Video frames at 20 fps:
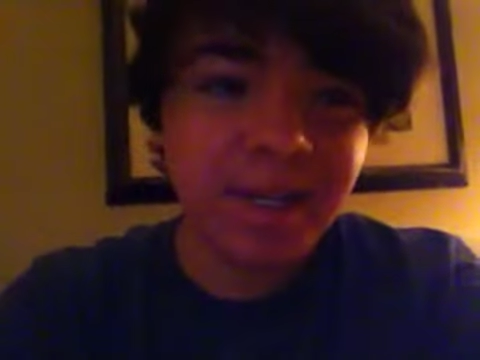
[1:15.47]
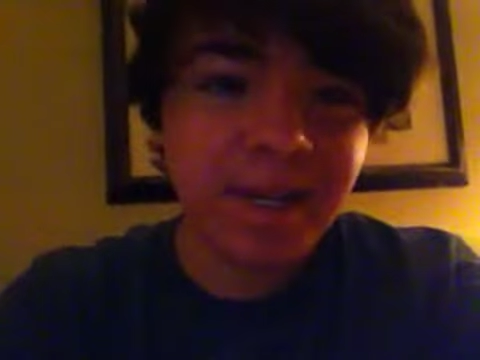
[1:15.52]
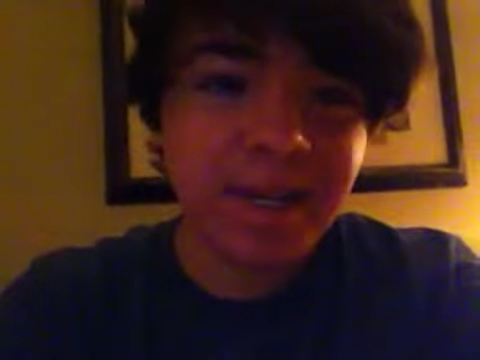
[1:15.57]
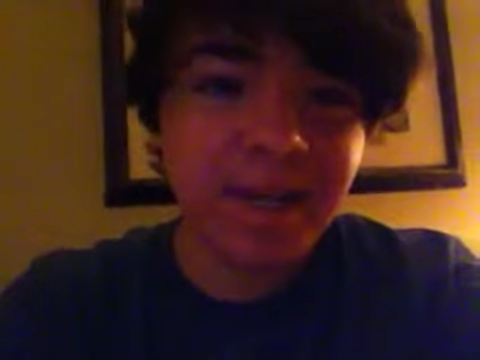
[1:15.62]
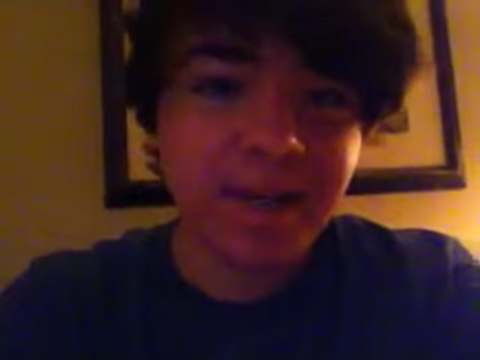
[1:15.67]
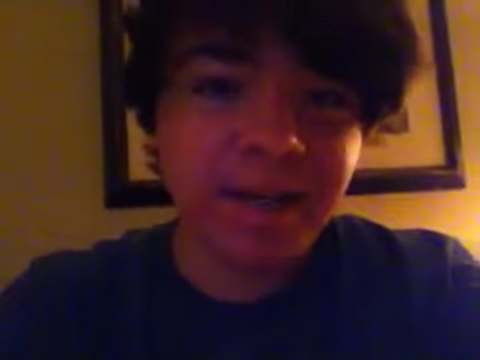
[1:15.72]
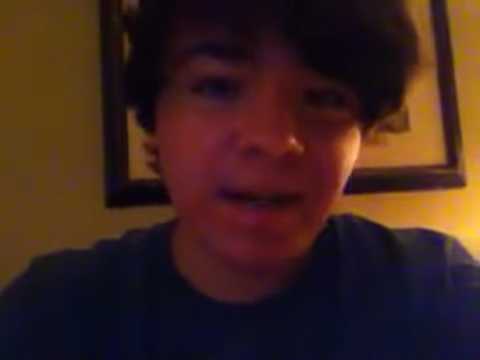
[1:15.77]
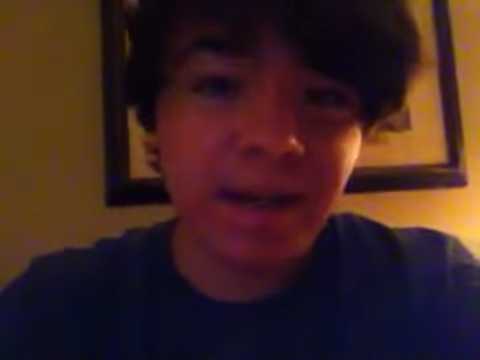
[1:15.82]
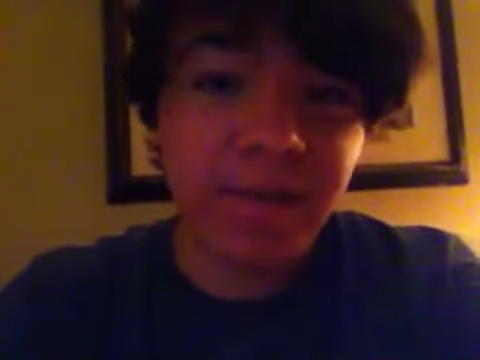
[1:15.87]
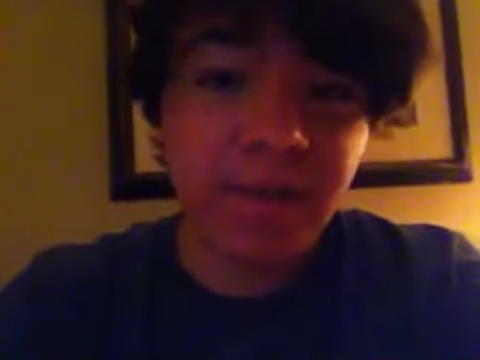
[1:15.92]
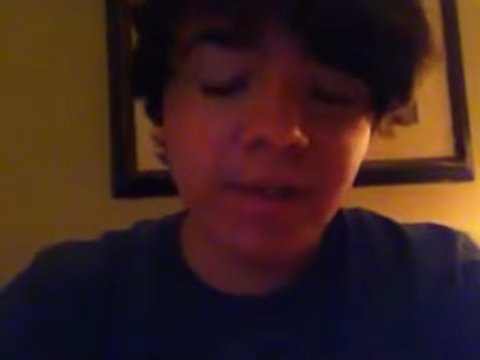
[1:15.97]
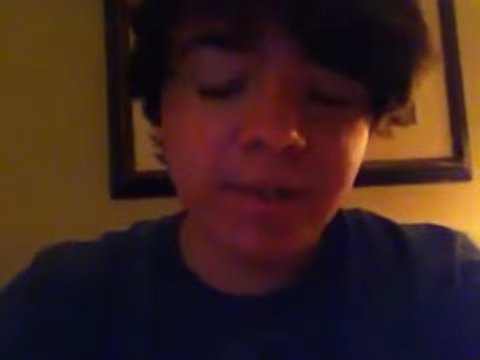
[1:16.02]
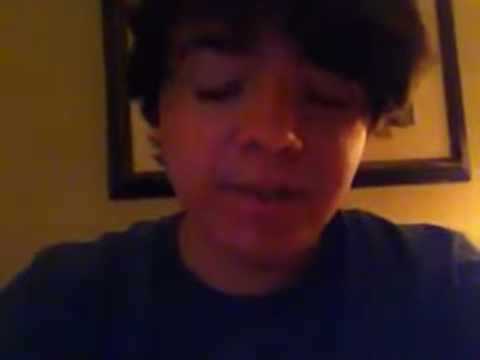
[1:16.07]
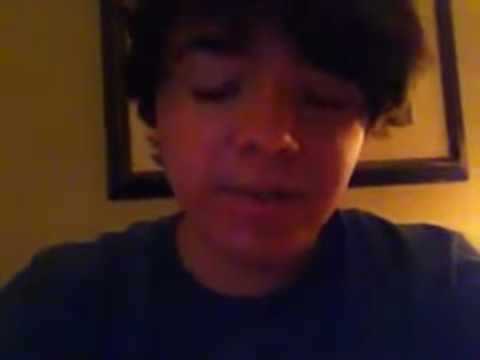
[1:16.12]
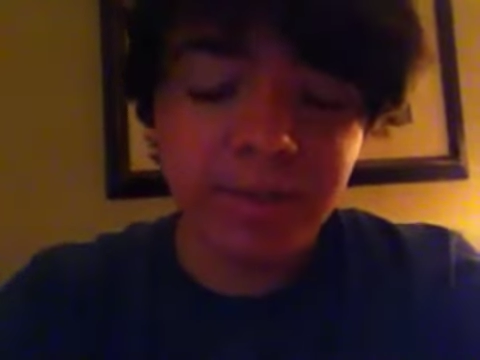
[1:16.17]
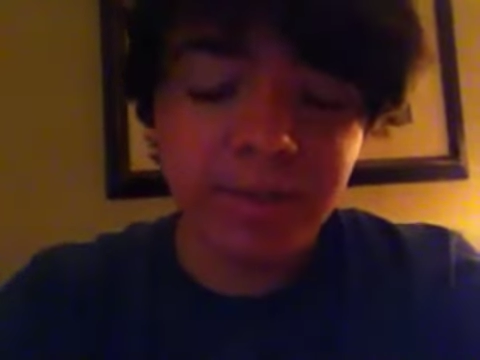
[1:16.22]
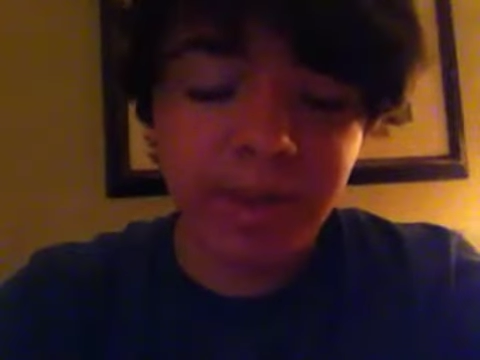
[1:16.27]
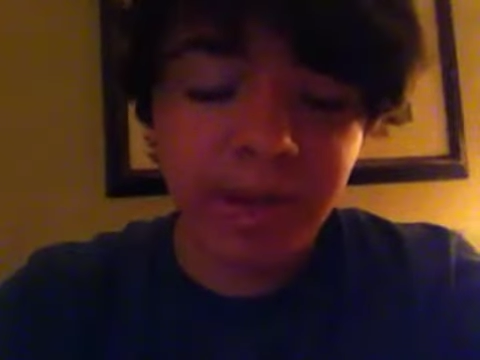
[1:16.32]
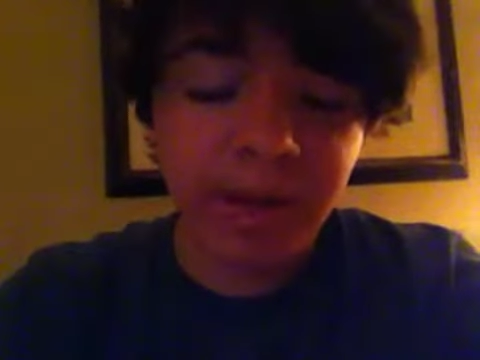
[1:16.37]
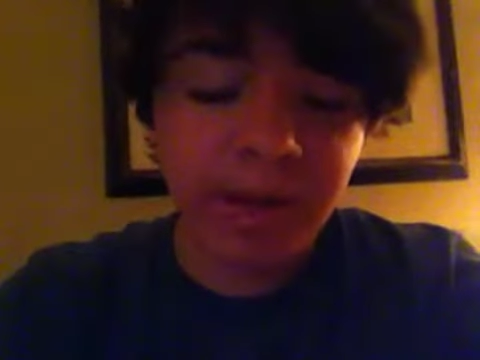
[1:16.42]
And I've
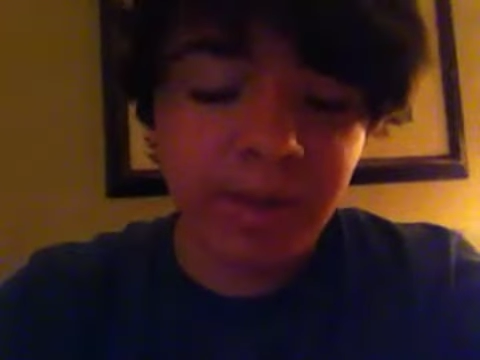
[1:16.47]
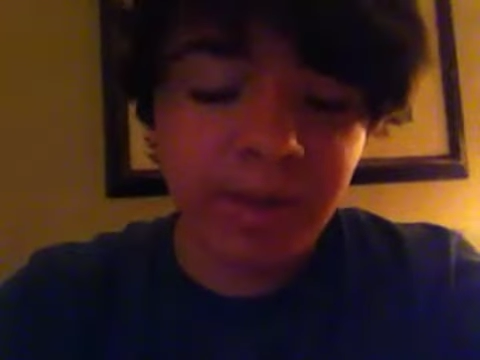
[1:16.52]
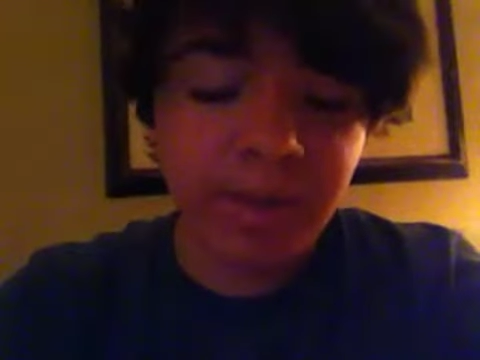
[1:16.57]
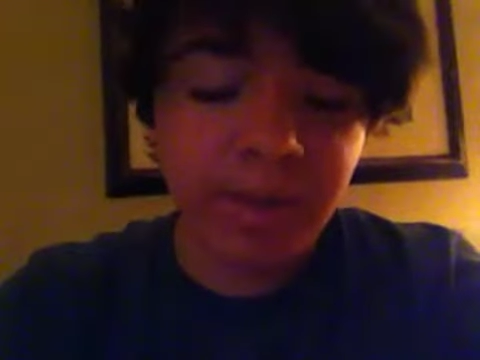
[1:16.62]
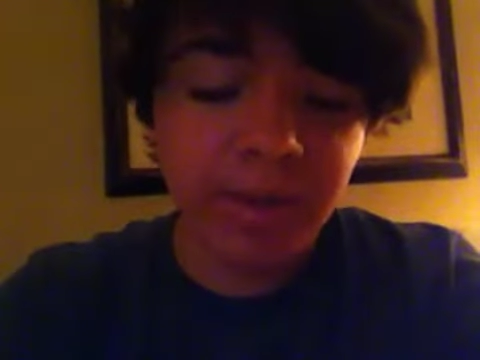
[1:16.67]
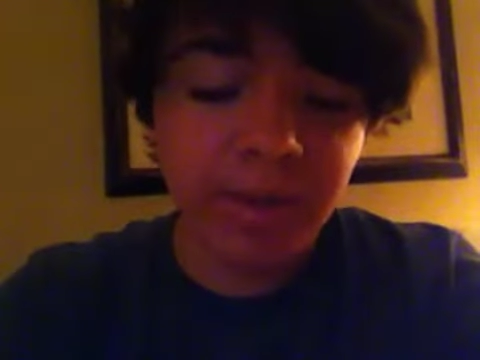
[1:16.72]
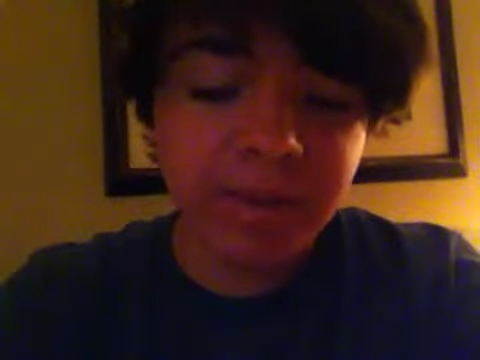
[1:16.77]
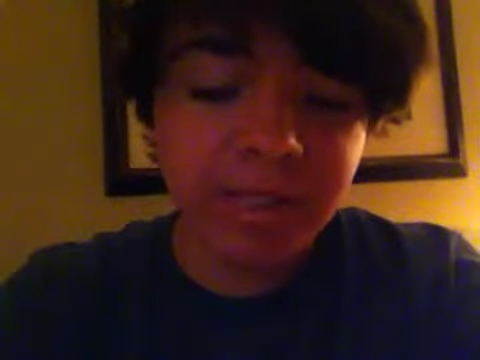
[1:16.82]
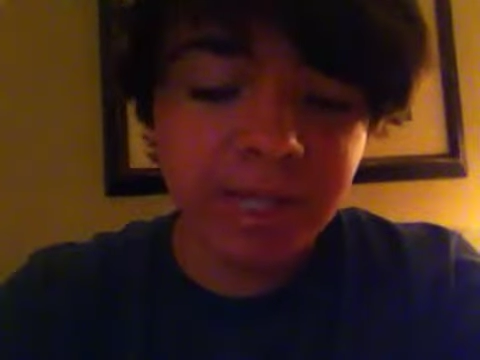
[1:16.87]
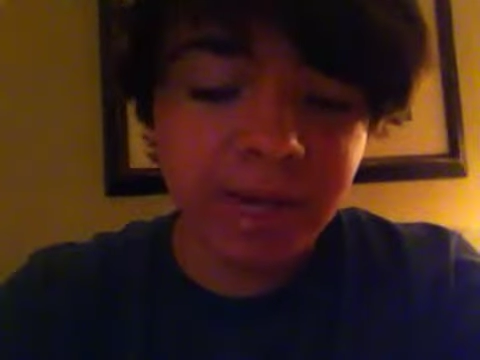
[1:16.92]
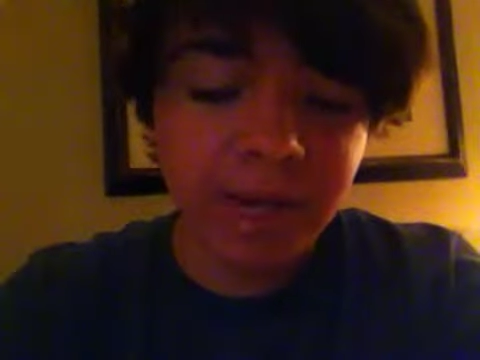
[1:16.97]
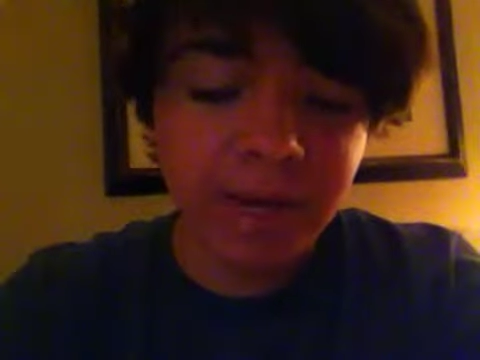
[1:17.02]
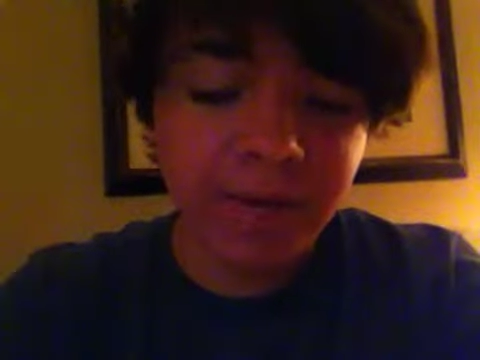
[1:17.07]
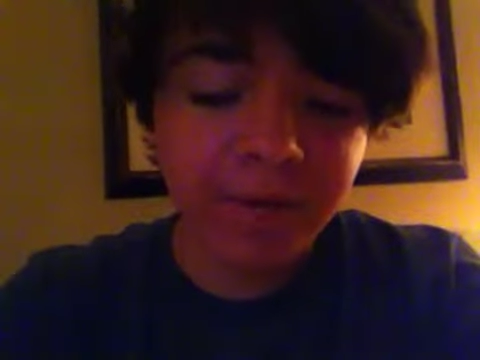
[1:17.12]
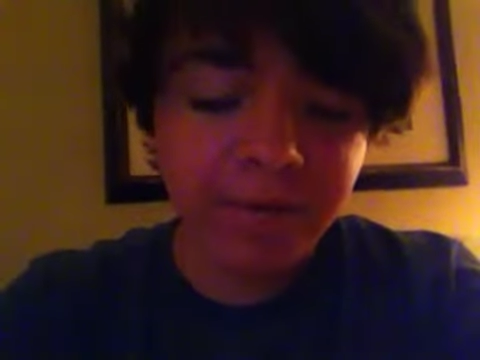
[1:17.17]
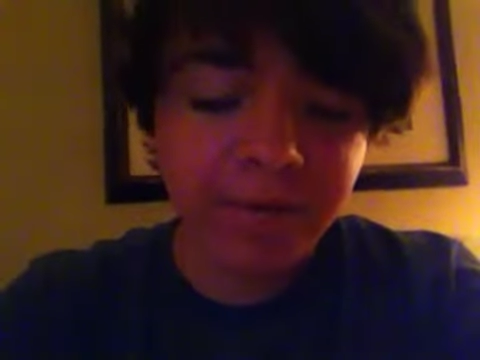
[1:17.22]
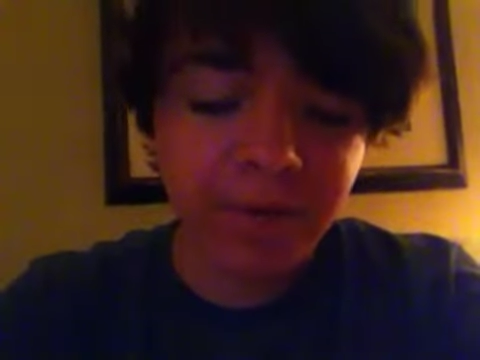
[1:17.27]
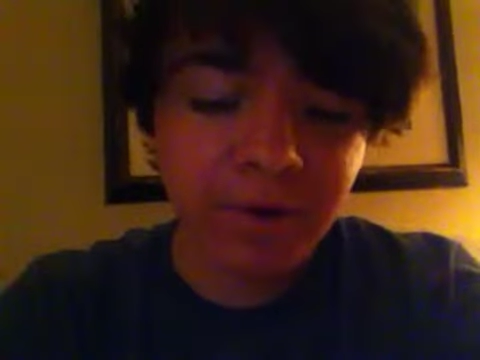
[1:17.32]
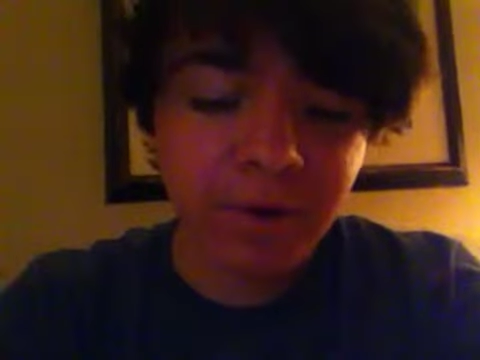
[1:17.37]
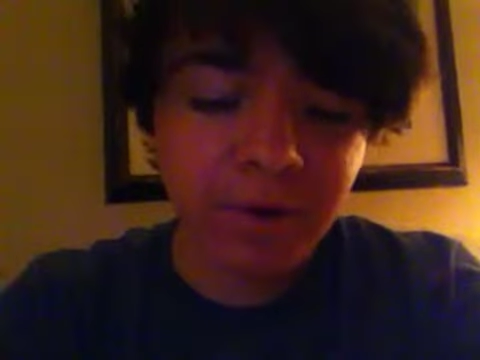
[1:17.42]
also been on the milk
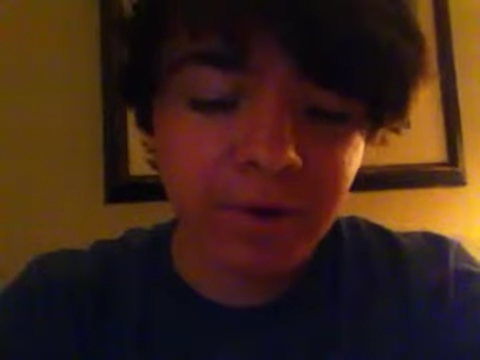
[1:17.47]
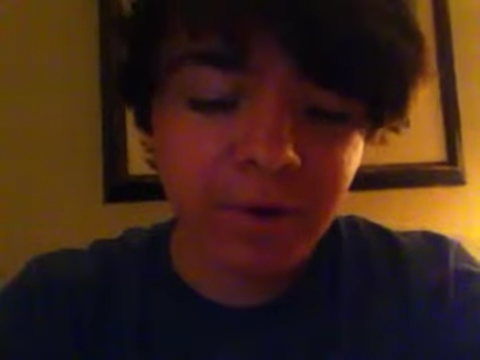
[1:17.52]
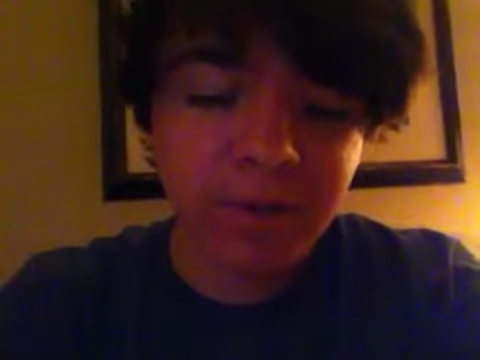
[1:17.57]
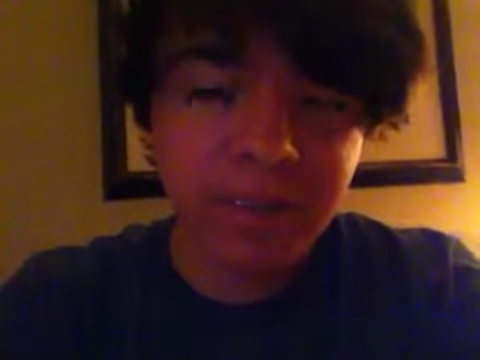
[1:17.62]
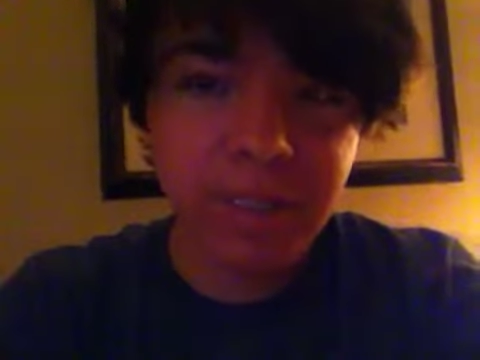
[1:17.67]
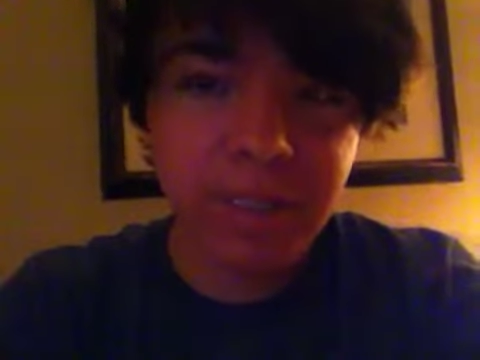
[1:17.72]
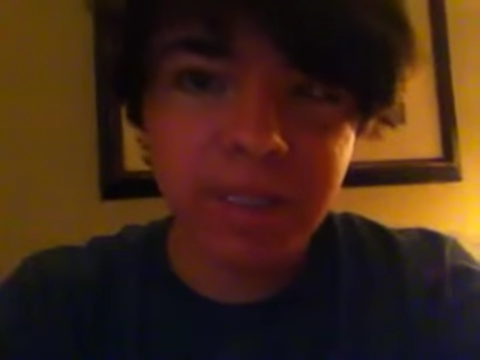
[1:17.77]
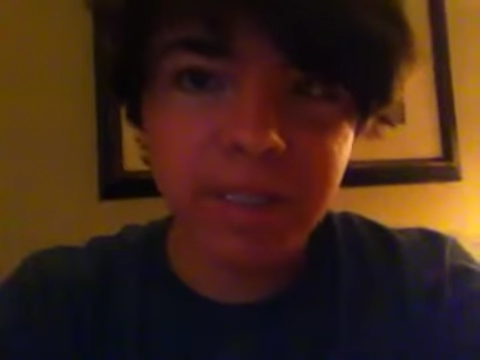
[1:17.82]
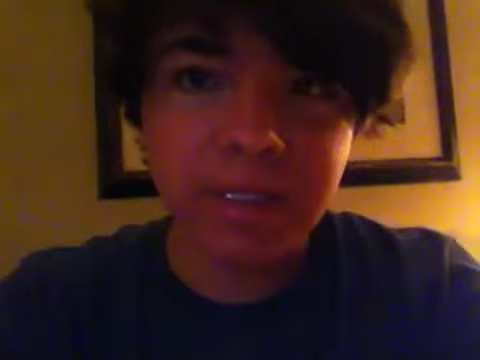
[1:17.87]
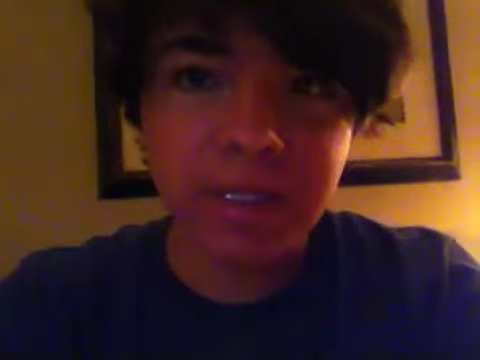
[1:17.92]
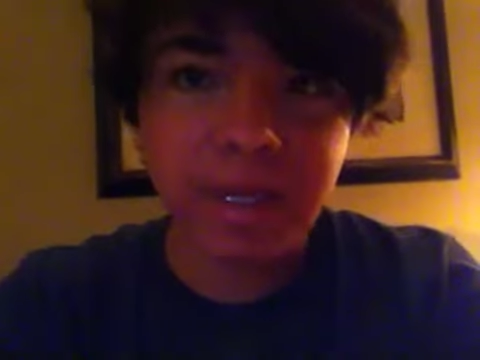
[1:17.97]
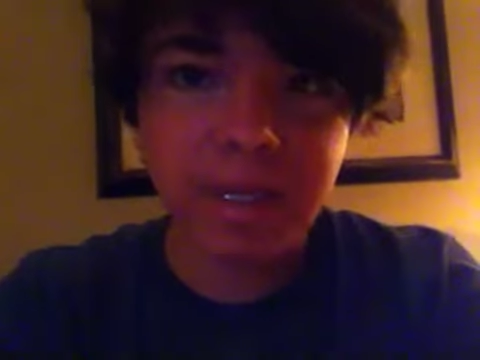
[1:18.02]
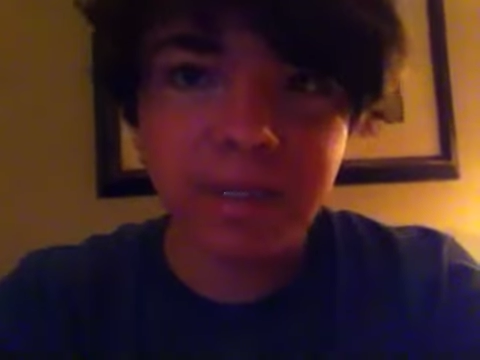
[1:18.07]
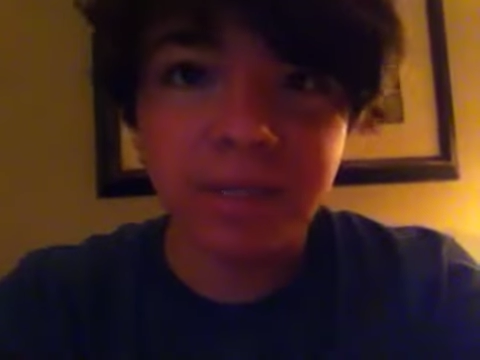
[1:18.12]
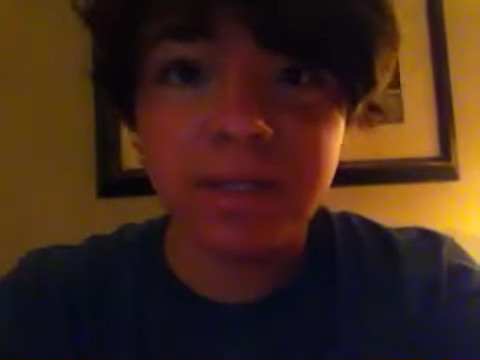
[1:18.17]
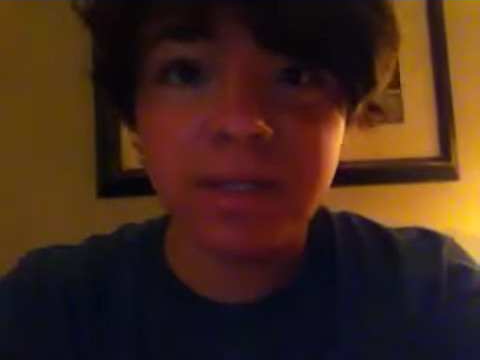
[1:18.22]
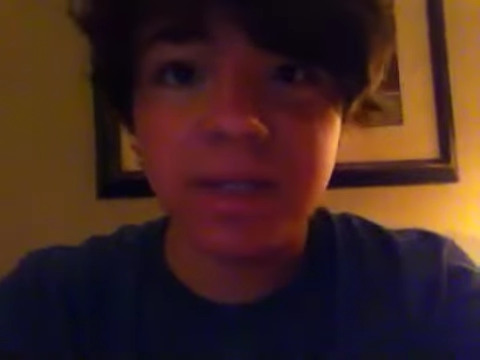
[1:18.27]
diet for six days,